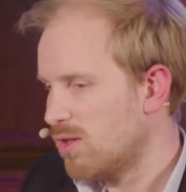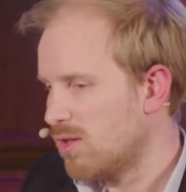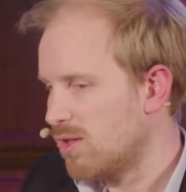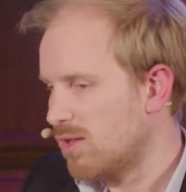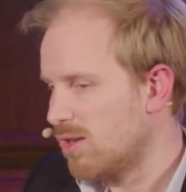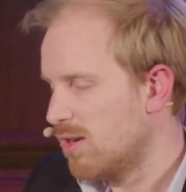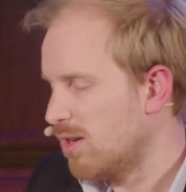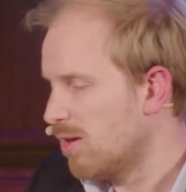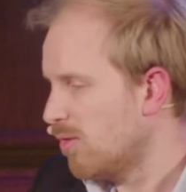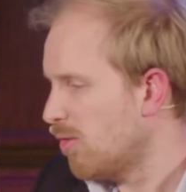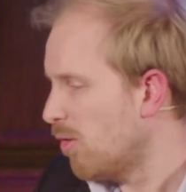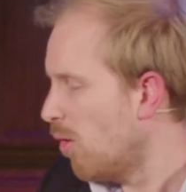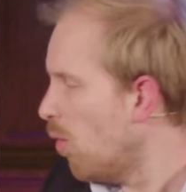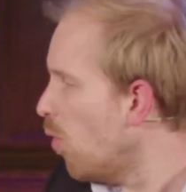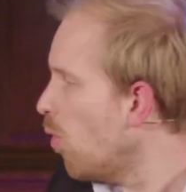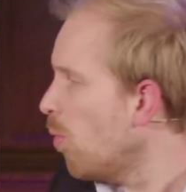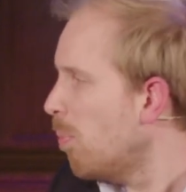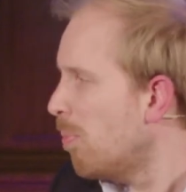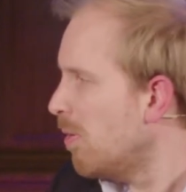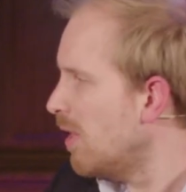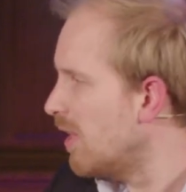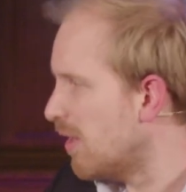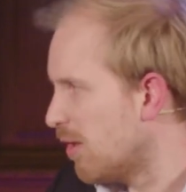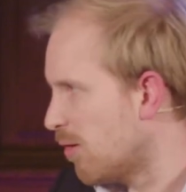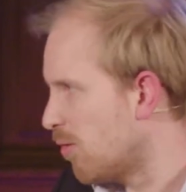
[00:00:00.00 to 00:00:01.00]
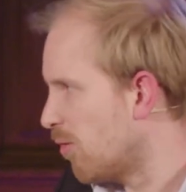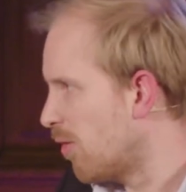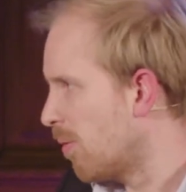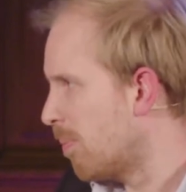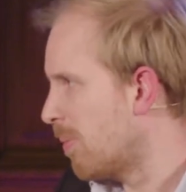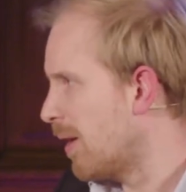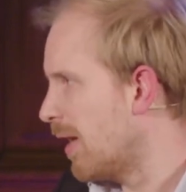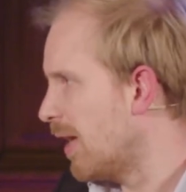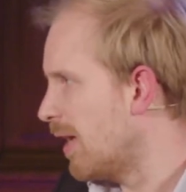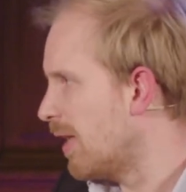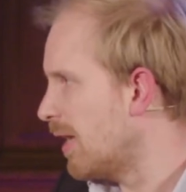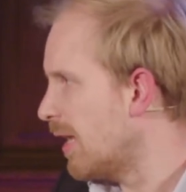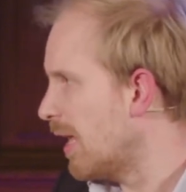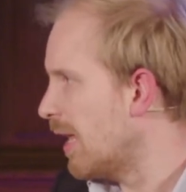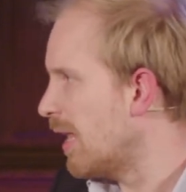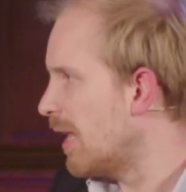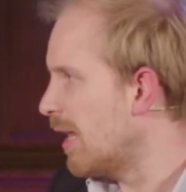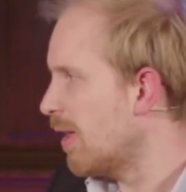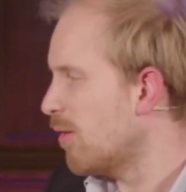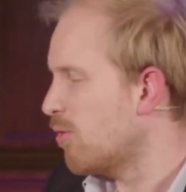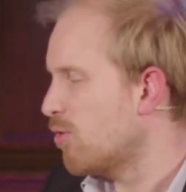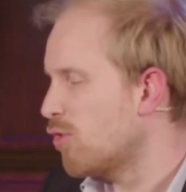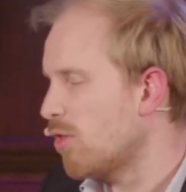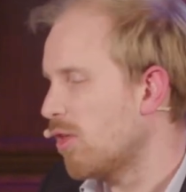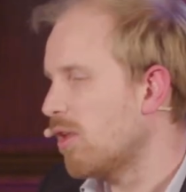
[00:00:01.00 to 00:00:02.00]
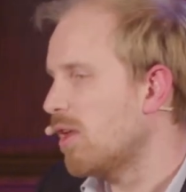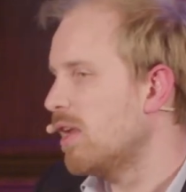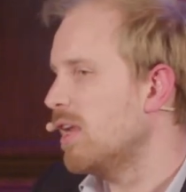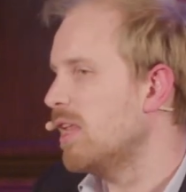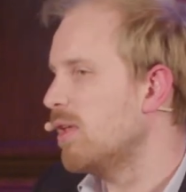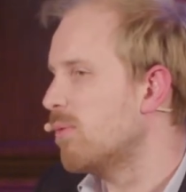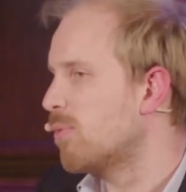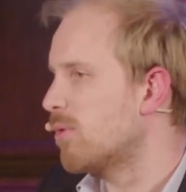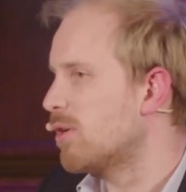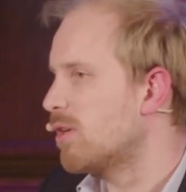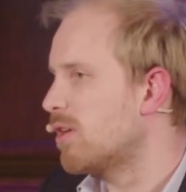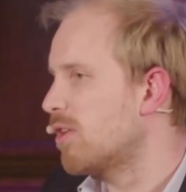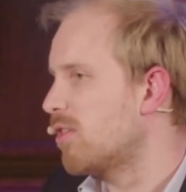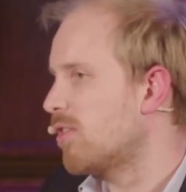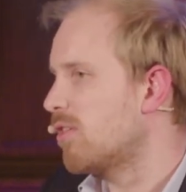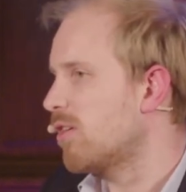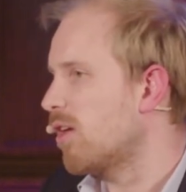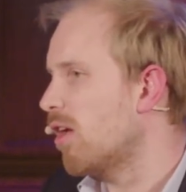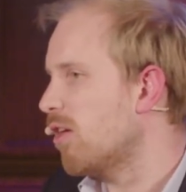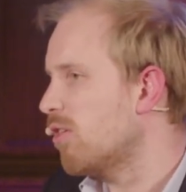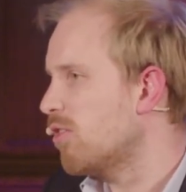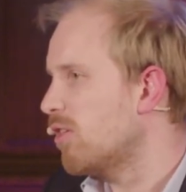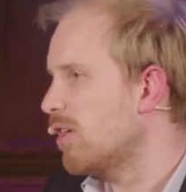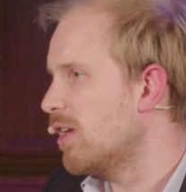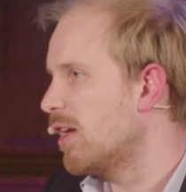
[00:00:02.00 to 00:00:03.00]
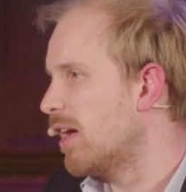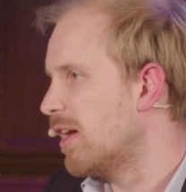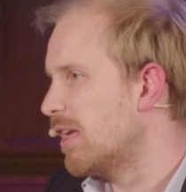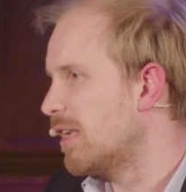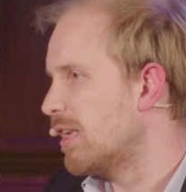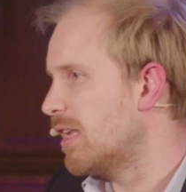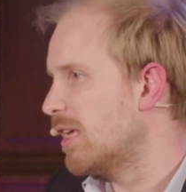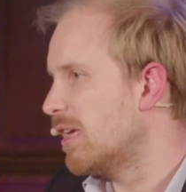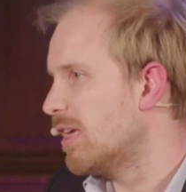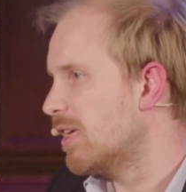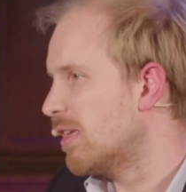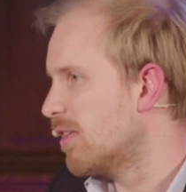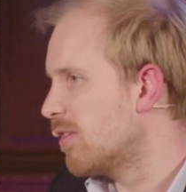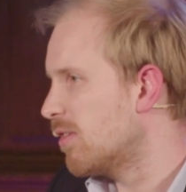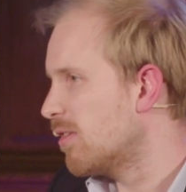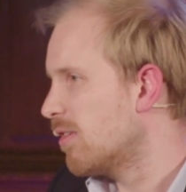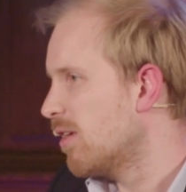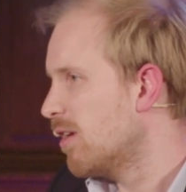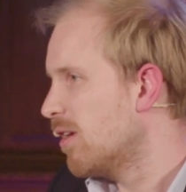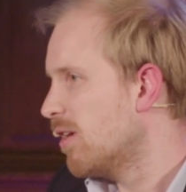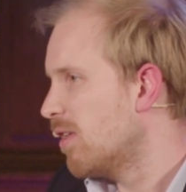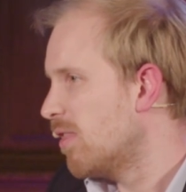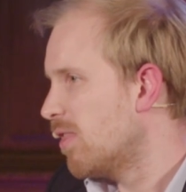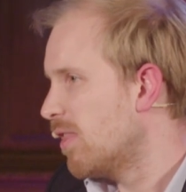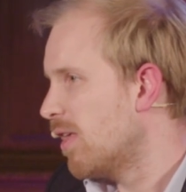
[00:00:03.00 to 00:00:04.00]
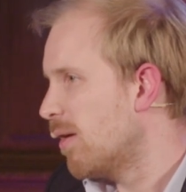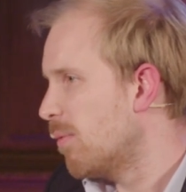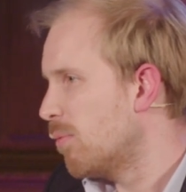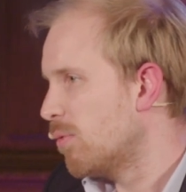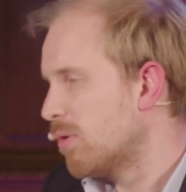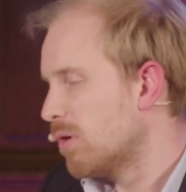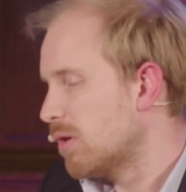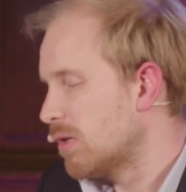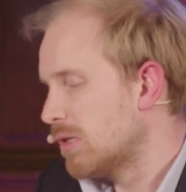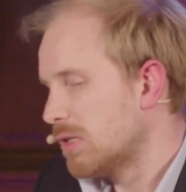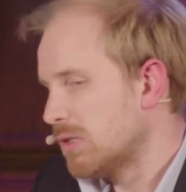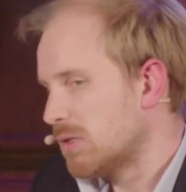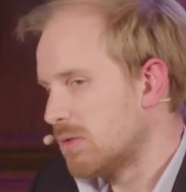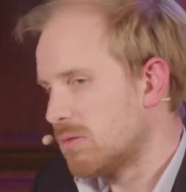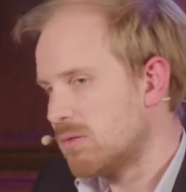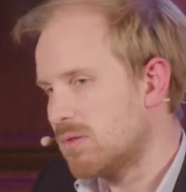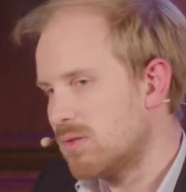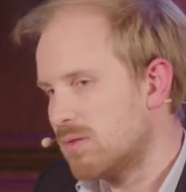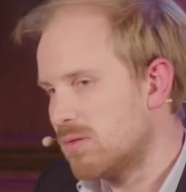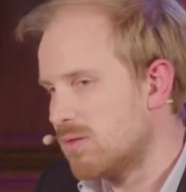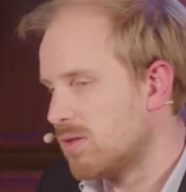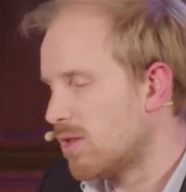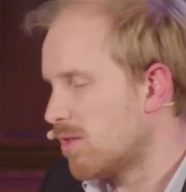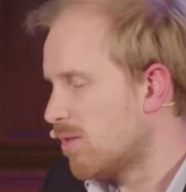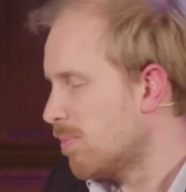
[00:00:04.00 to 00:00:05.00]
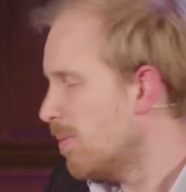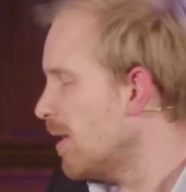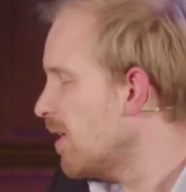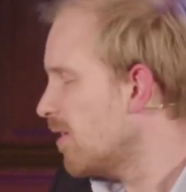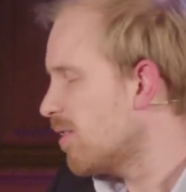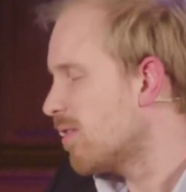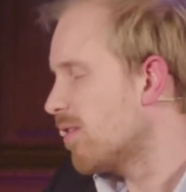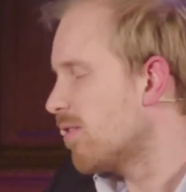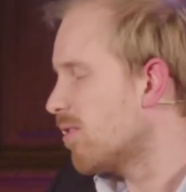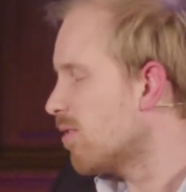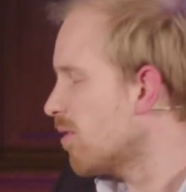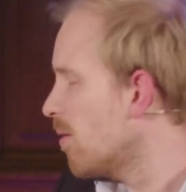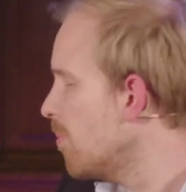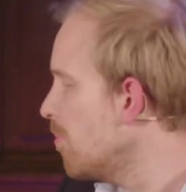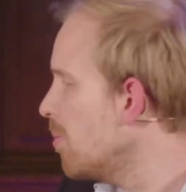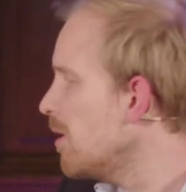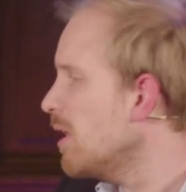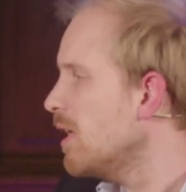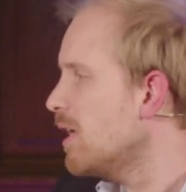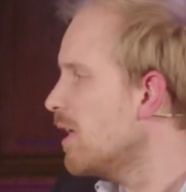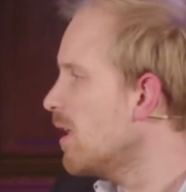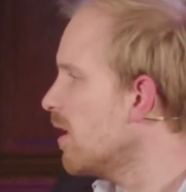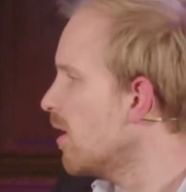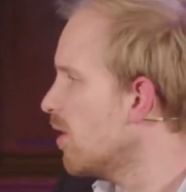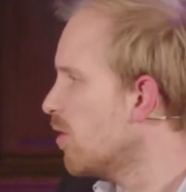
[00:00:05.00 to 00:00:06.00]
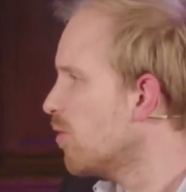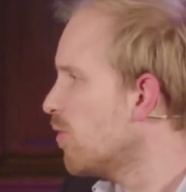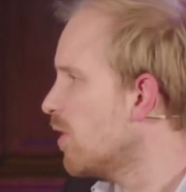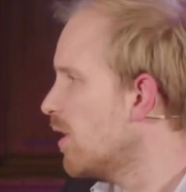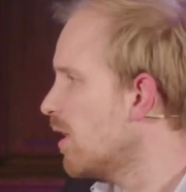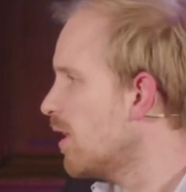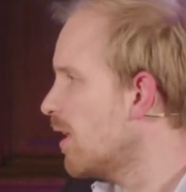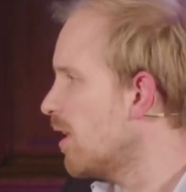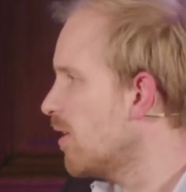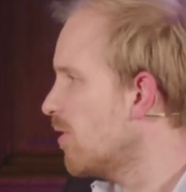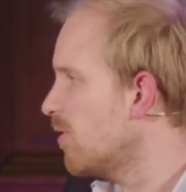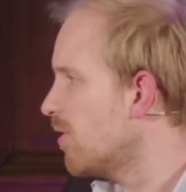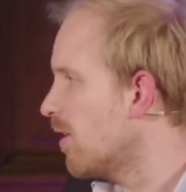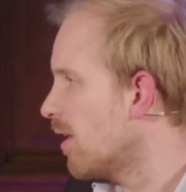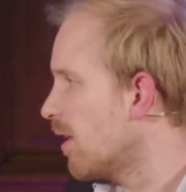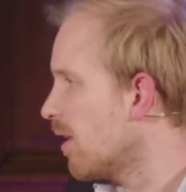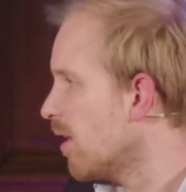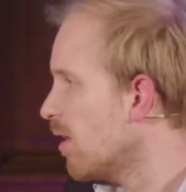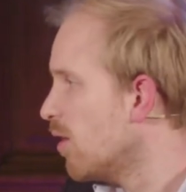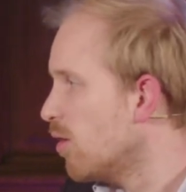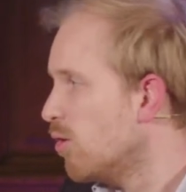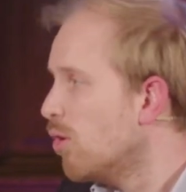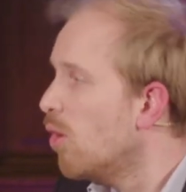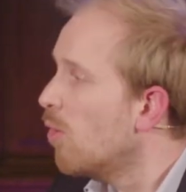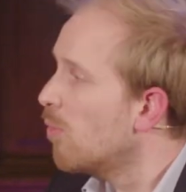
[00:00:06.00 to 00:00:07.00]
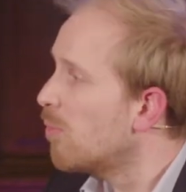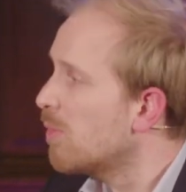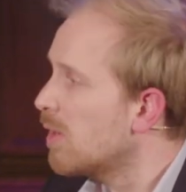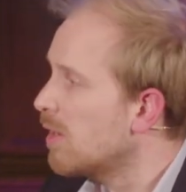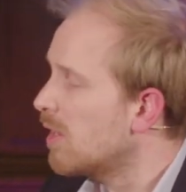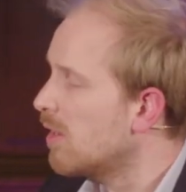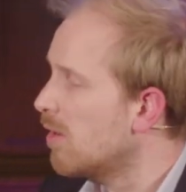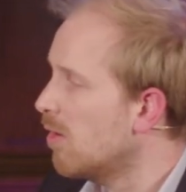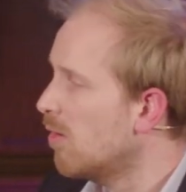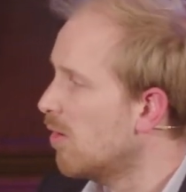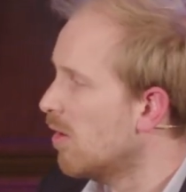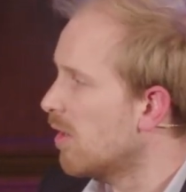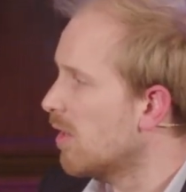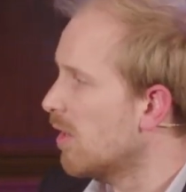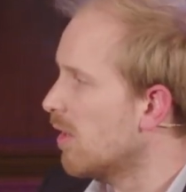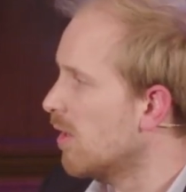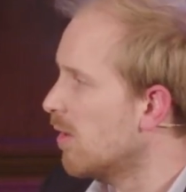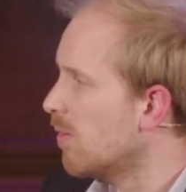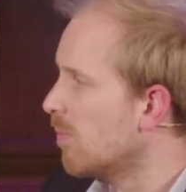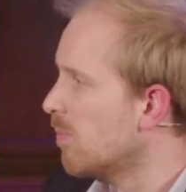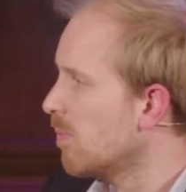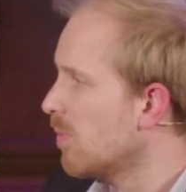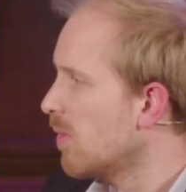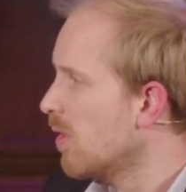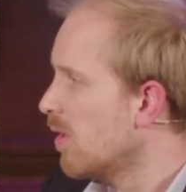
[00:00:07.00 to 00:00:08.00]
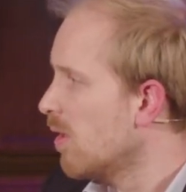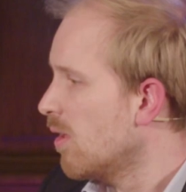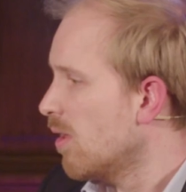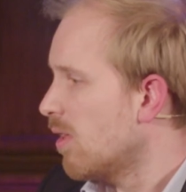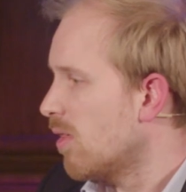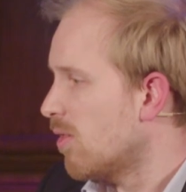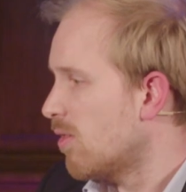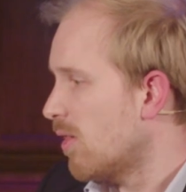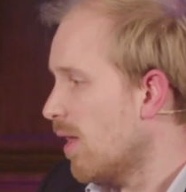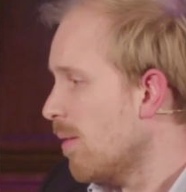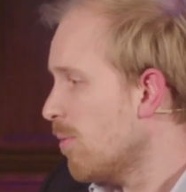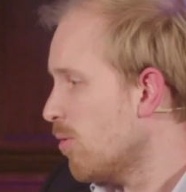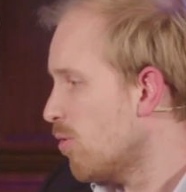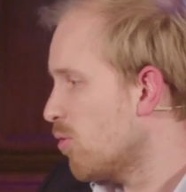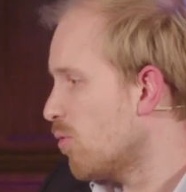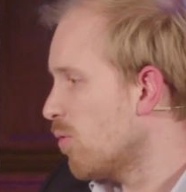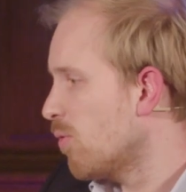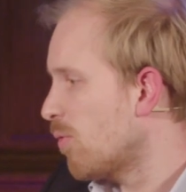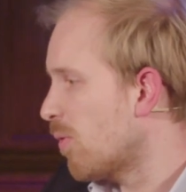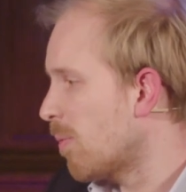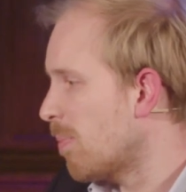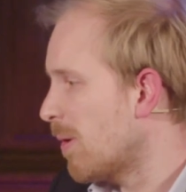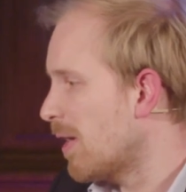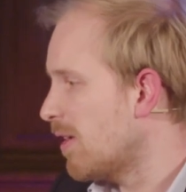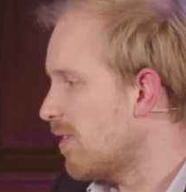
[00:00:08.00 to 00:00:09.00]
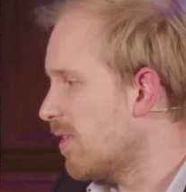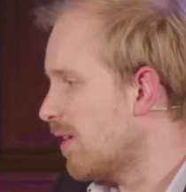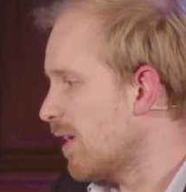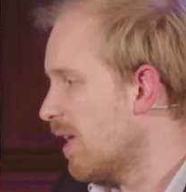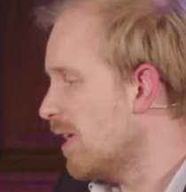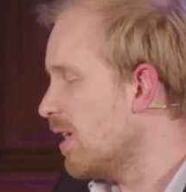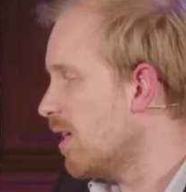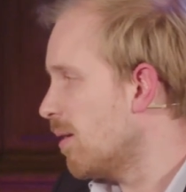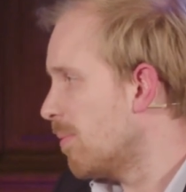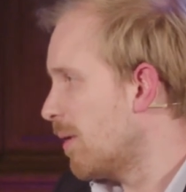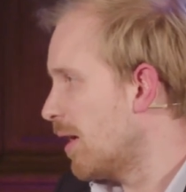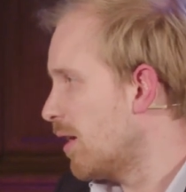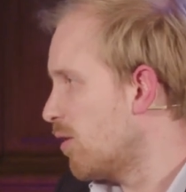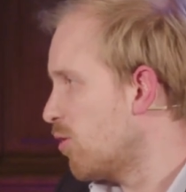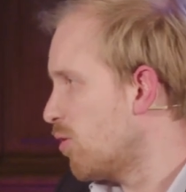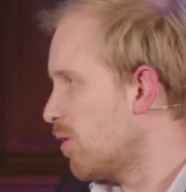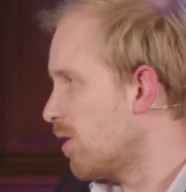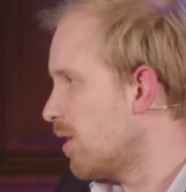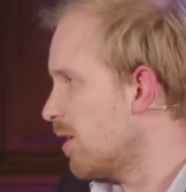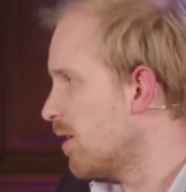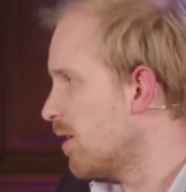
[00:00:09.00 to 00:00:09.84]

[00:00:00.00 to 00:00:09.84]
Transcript: the whole political debate. Yeah. And now suddenly we're discussing ideas that were dismissed as completely unrealistic not very long ago. The same is true for basic income, actually.